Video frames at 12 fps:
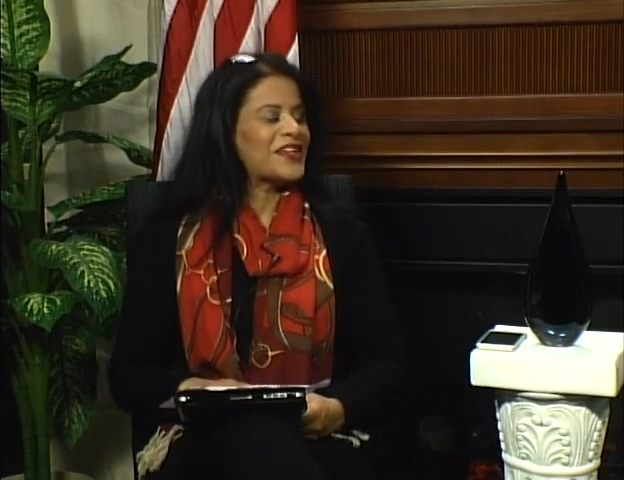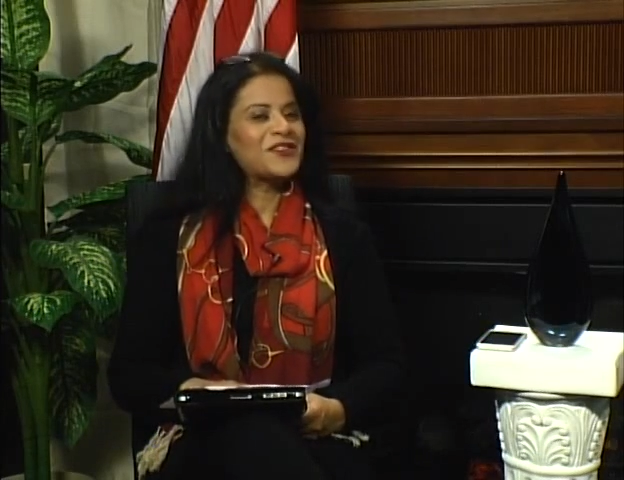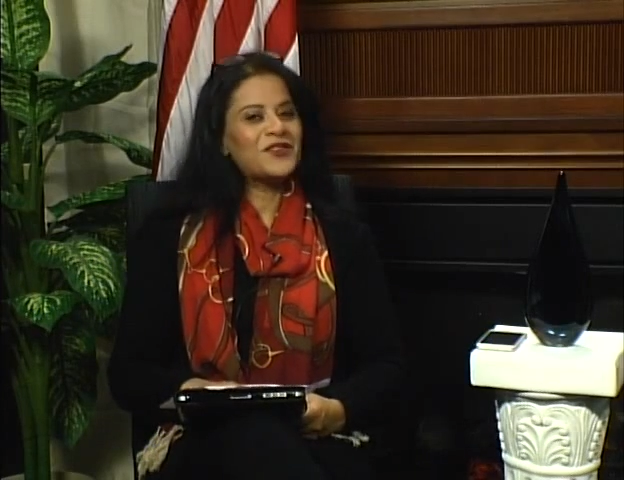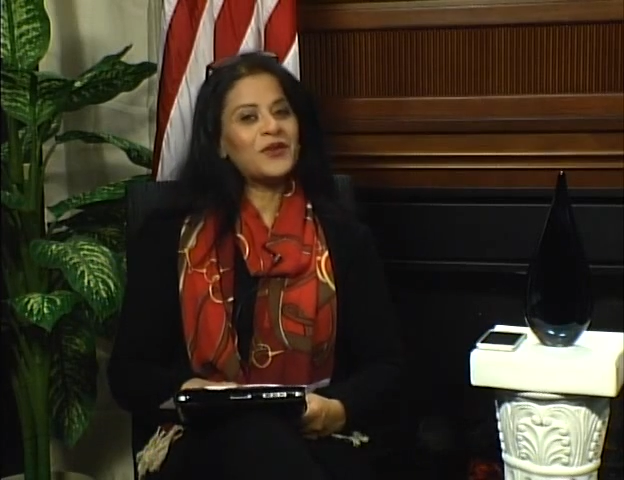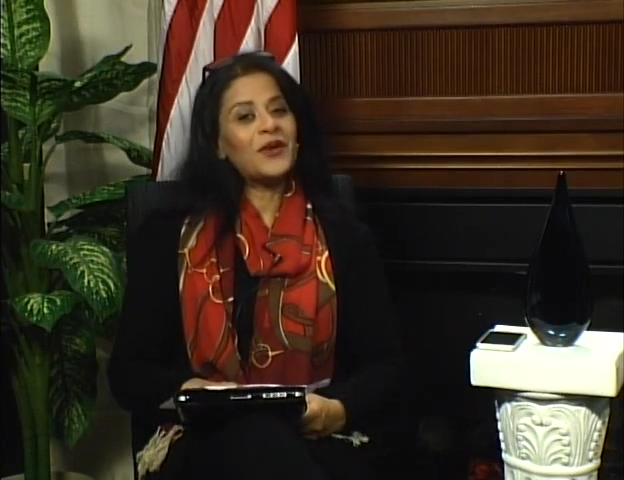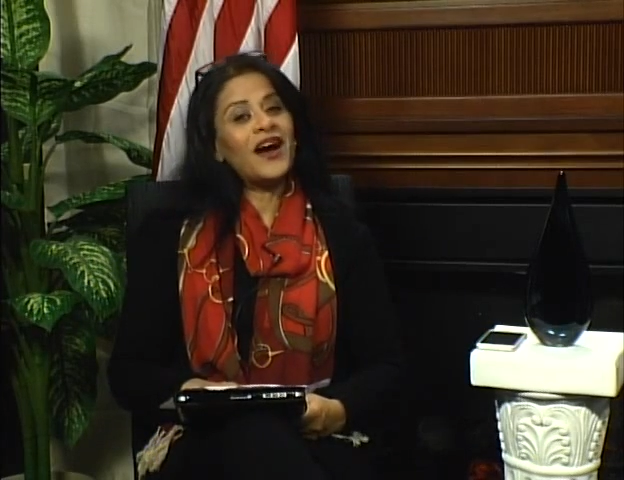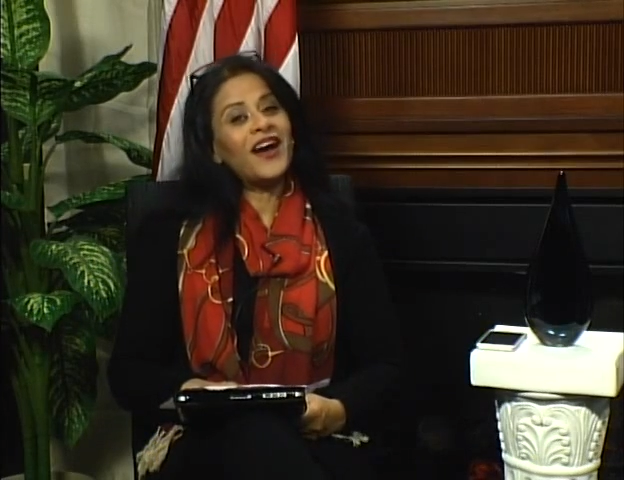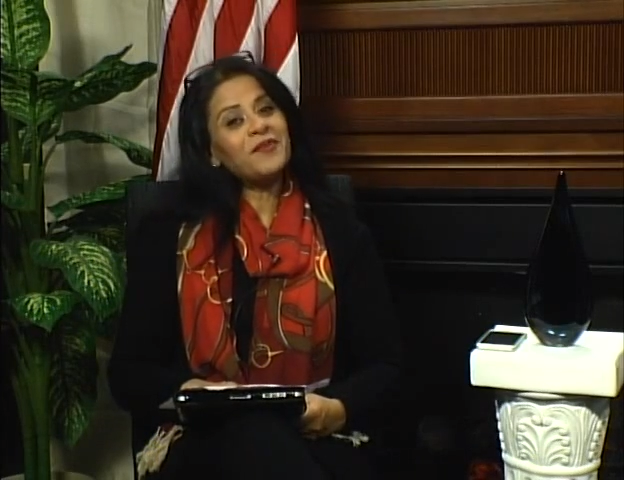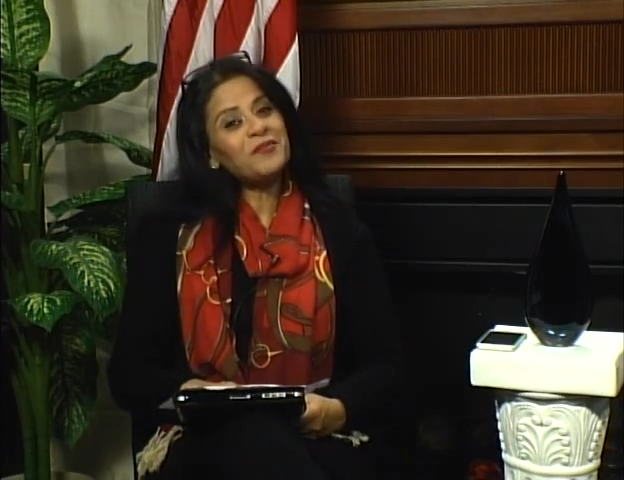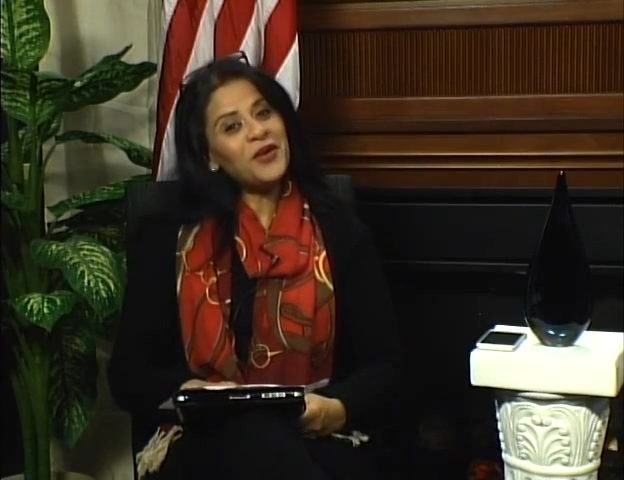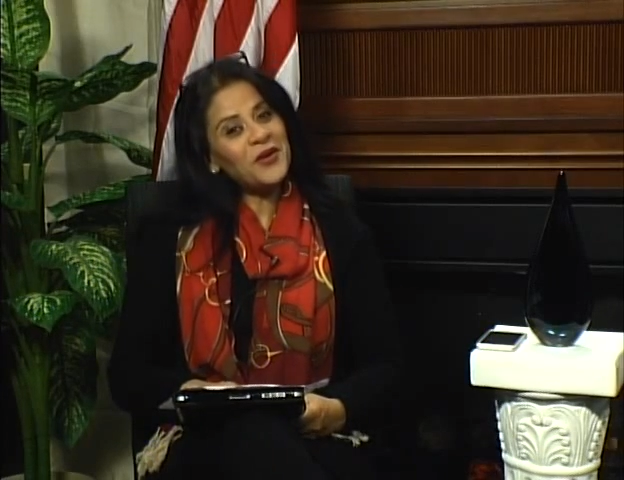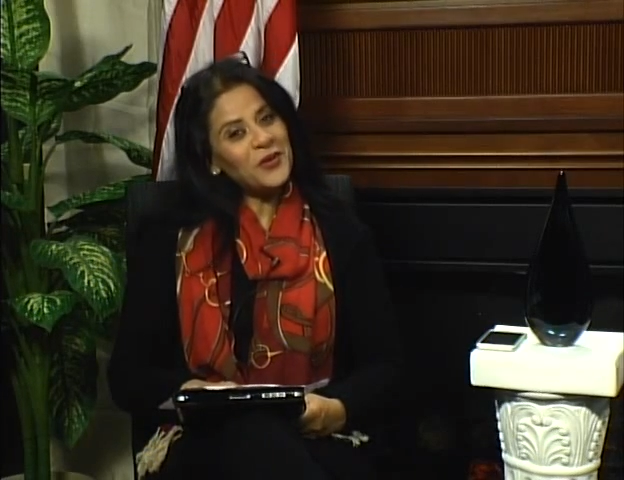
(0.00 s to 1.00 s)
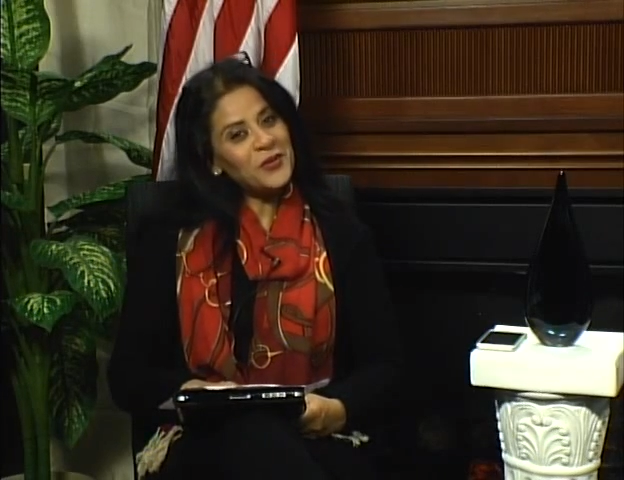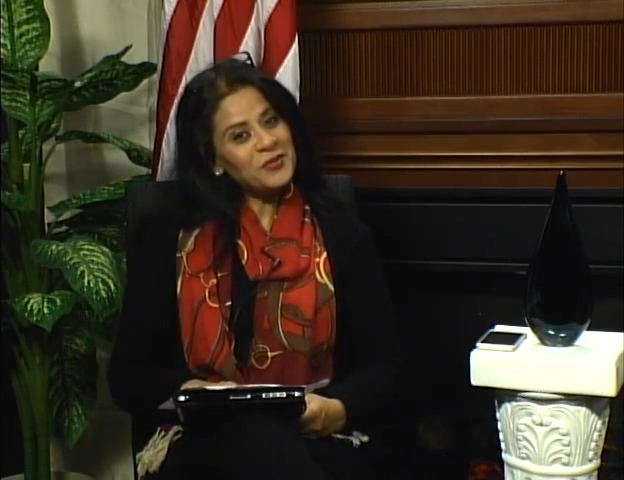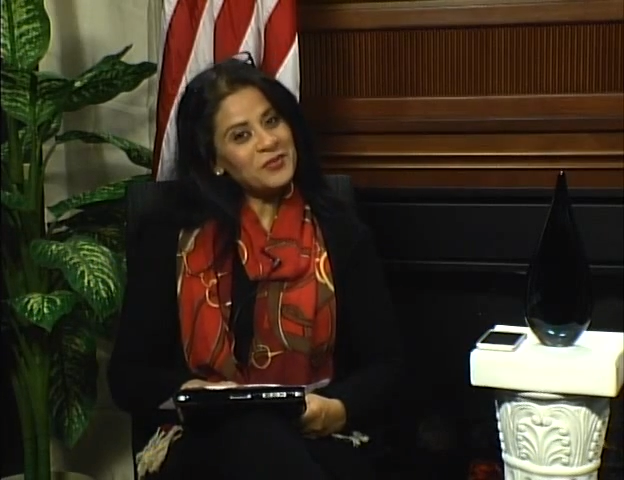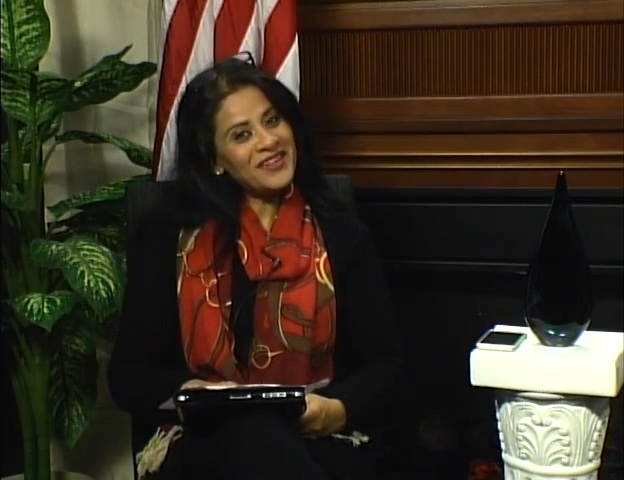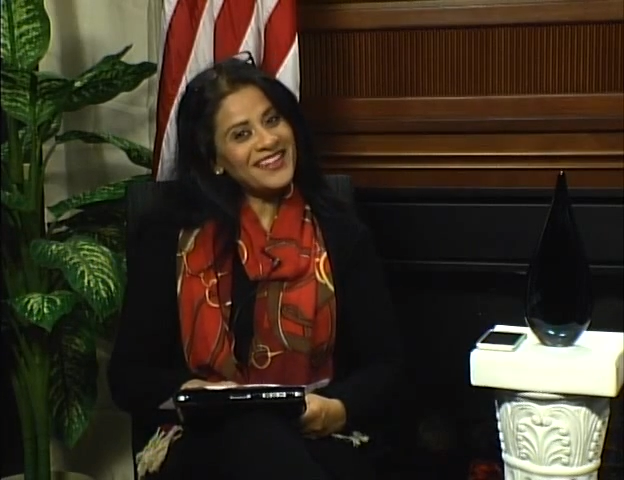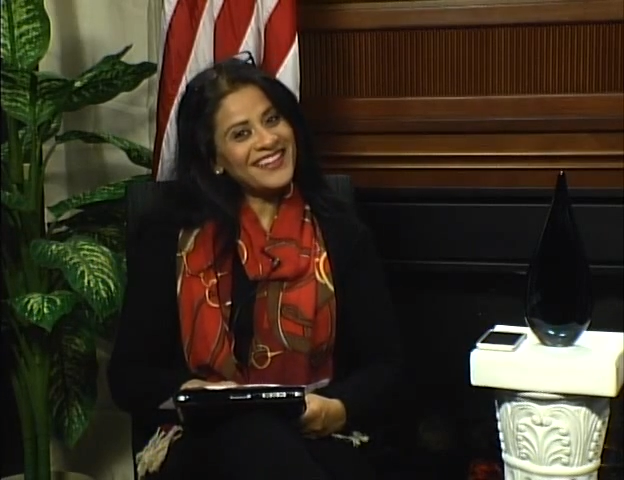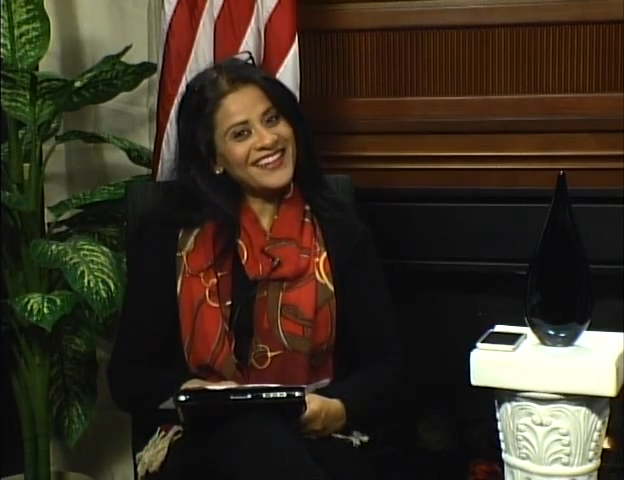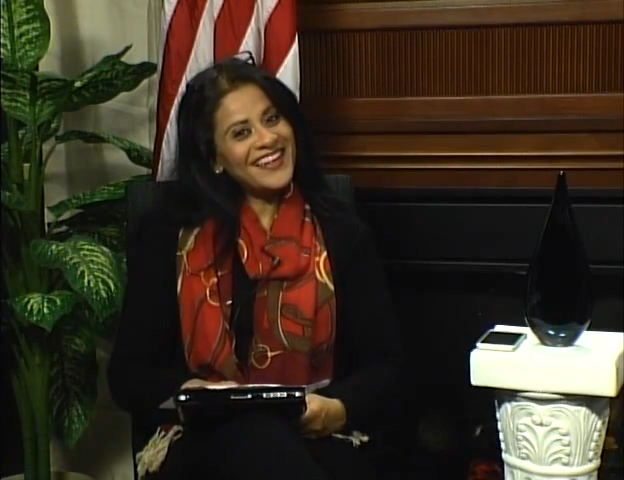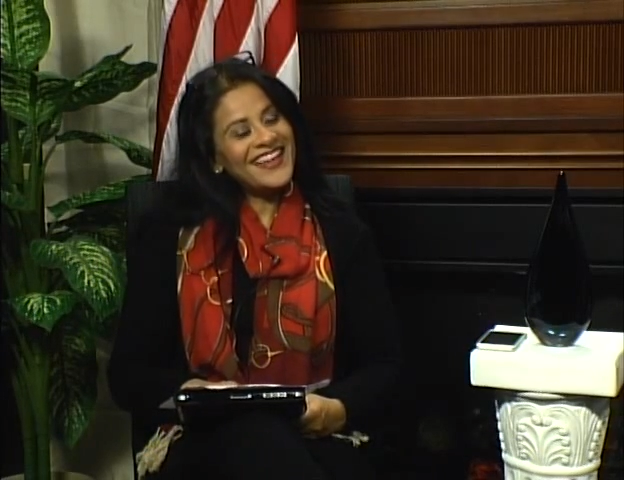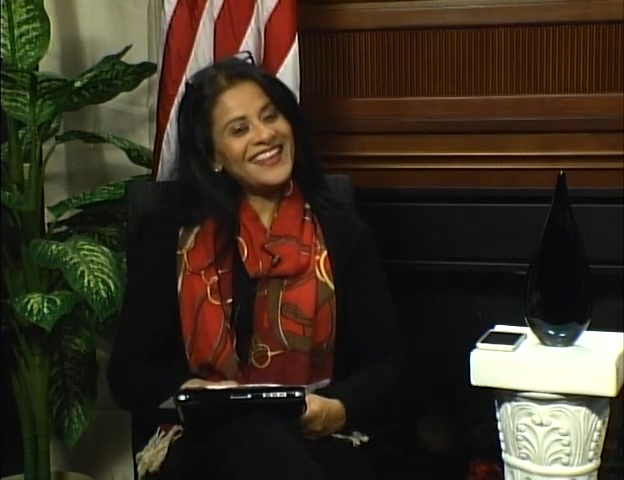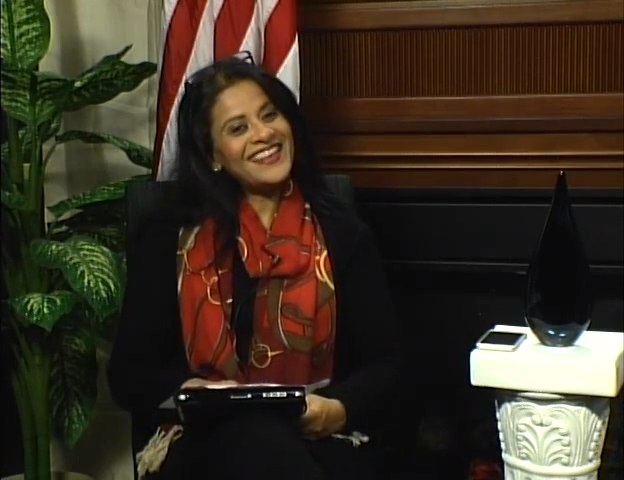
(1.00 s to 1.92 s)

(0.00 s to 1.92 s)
So I'm hoping